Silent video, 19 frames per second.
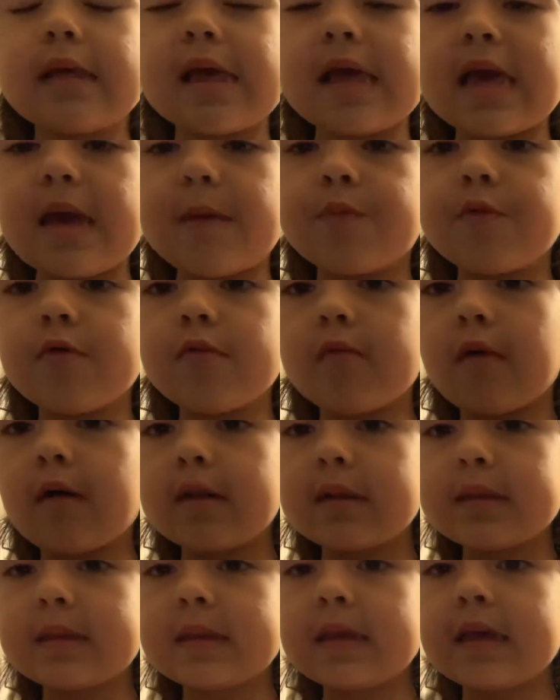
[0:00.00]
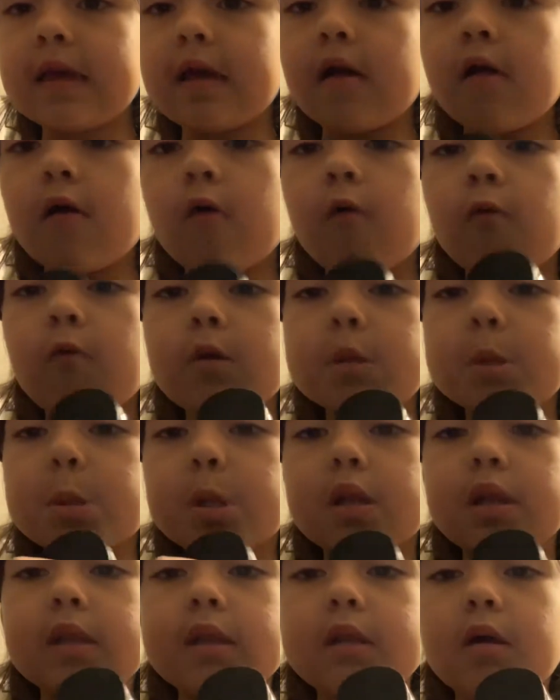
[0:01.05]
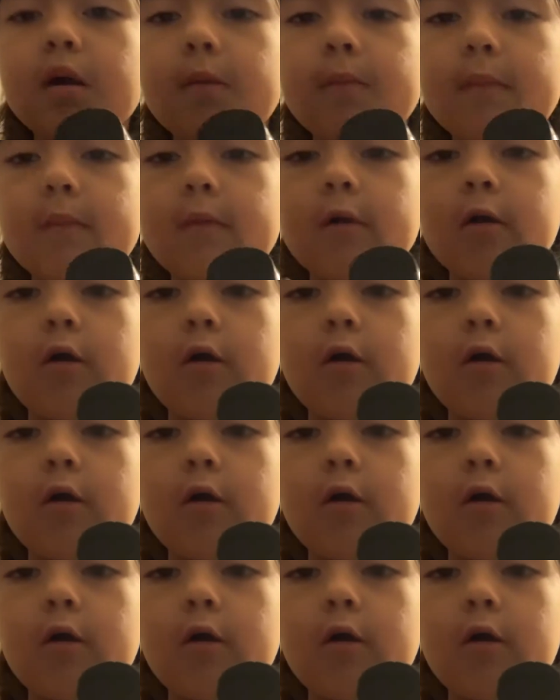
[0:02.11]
If you want to see which one is on,